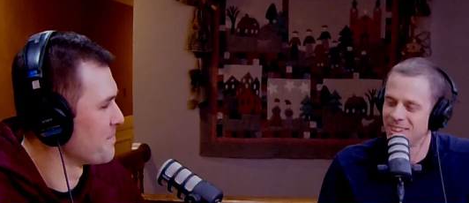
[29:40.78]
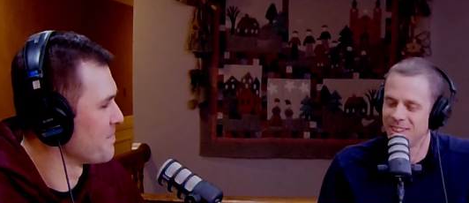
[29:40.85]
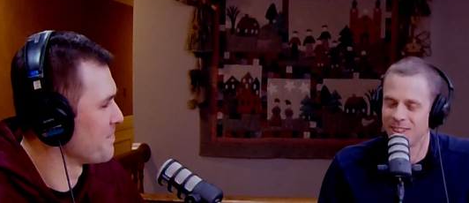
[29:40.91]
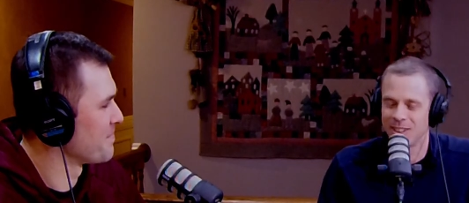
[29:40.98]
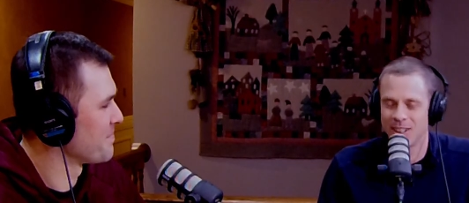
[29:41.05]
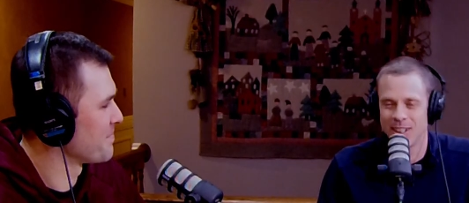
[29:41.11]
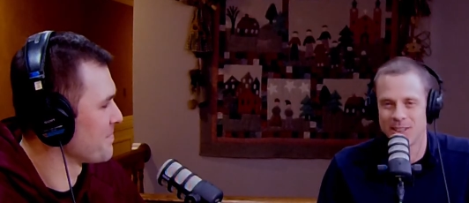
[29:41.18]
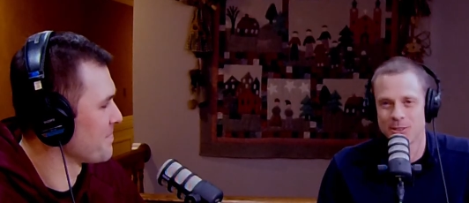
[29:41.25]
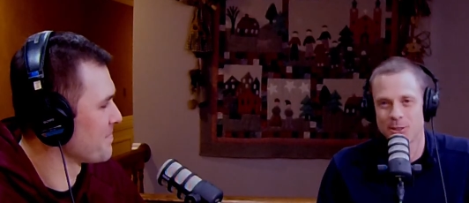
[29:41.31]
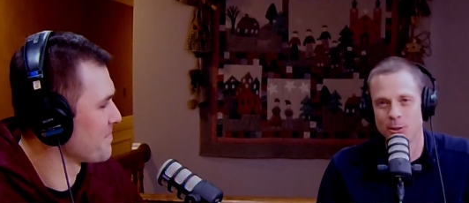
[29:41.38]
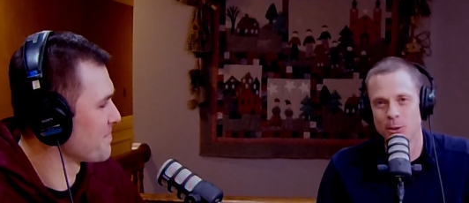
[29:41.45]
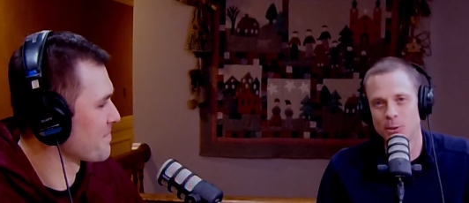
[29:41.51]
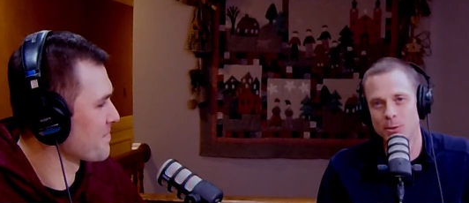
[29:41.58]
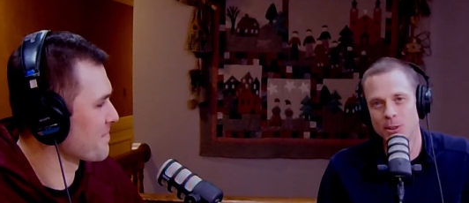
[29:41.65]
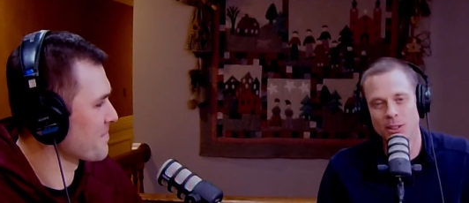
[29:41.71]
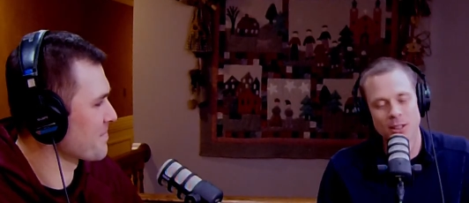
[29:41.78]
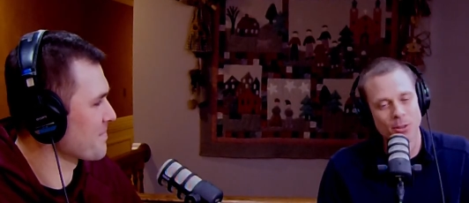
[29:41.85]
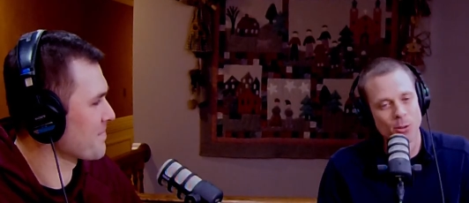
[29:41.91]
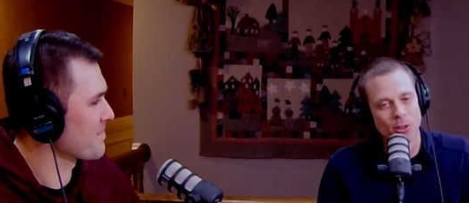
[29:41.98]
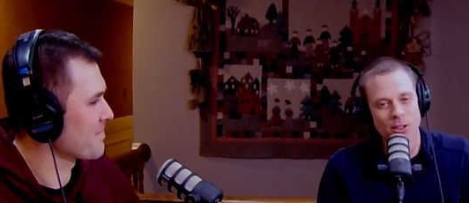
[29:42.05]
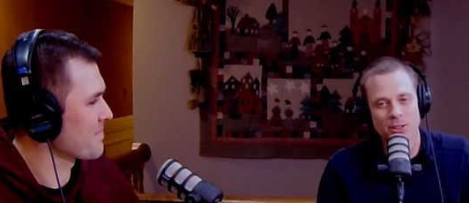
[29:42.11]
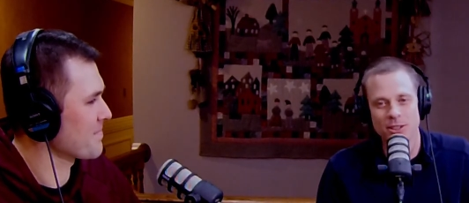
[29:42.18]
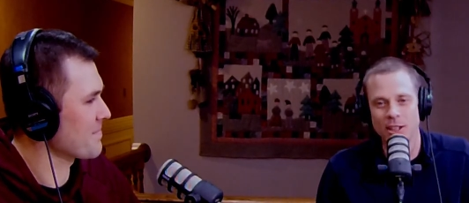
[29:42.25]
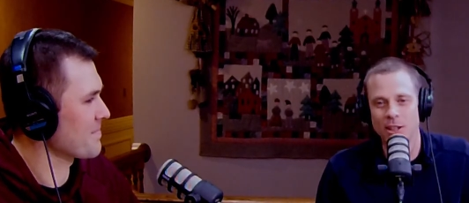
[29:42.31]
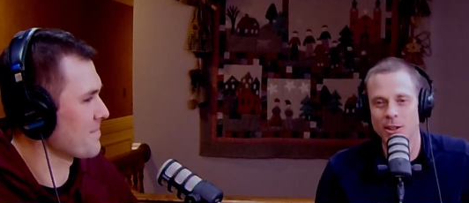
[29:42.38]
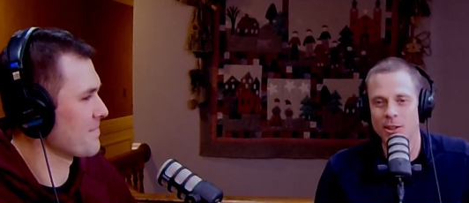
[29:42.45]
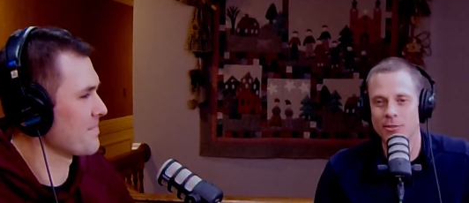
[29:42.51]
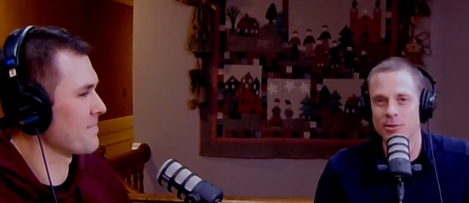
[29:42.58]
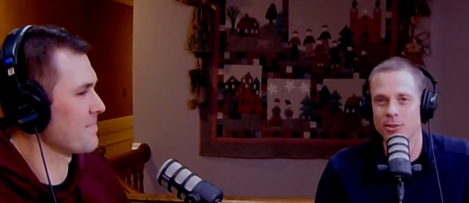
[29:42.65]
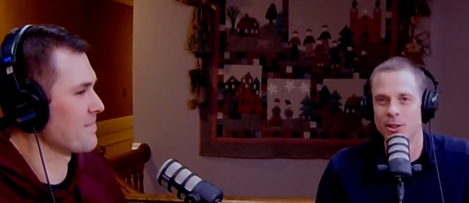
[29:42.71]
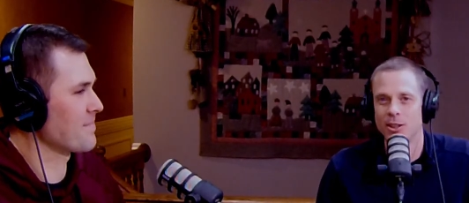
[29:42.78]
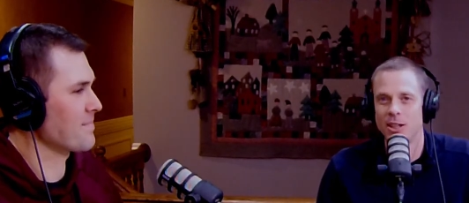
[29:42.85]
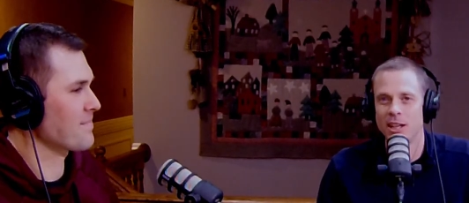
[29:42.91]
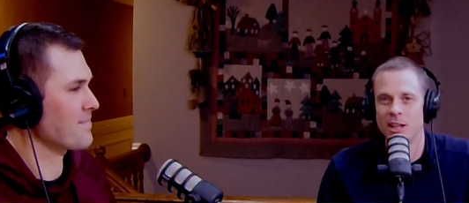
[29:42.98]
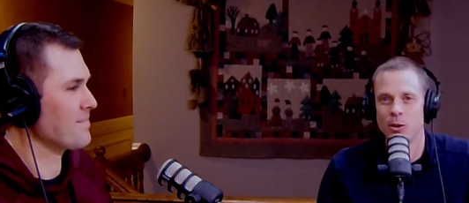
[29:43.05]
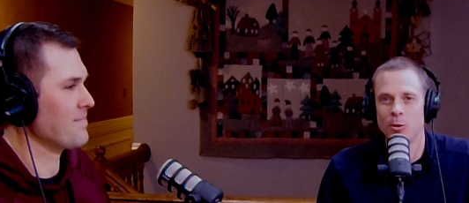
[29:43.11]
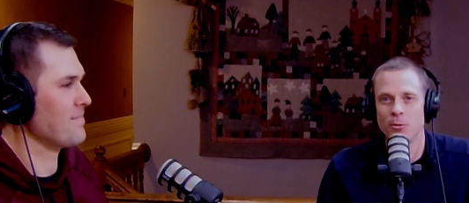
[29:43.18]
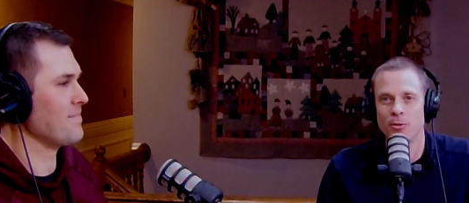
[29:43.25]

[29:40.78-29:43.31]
Speaker 1: All right, so we're gonna sign off for today.